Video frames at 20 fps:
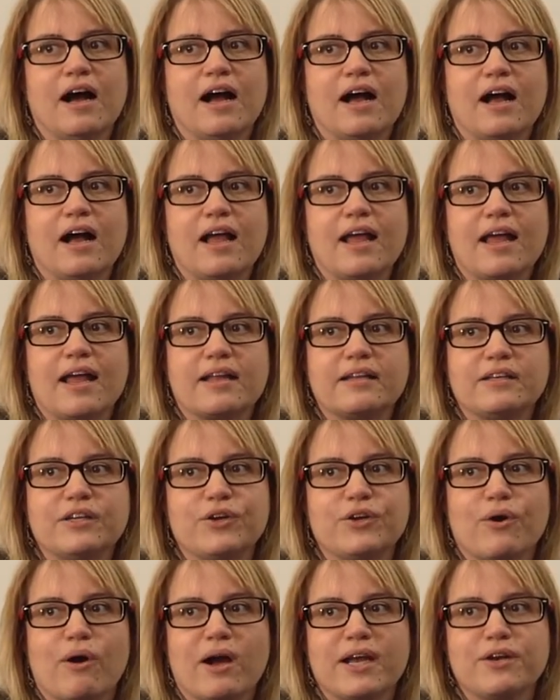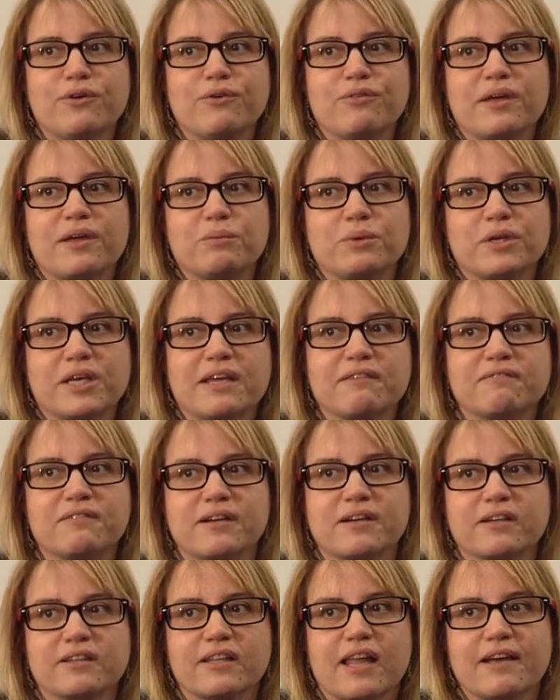And I know they would give
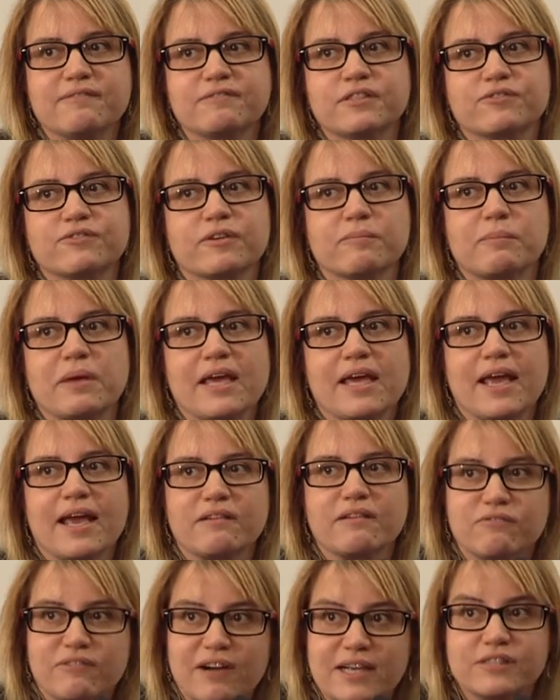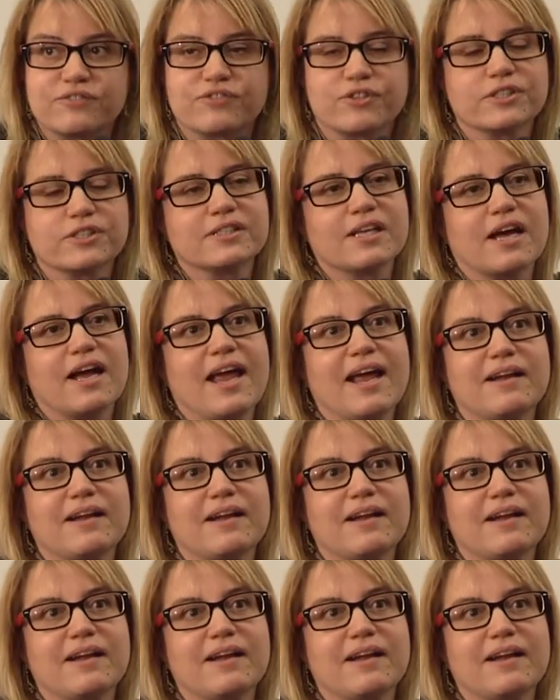their lives for me, and vice versa.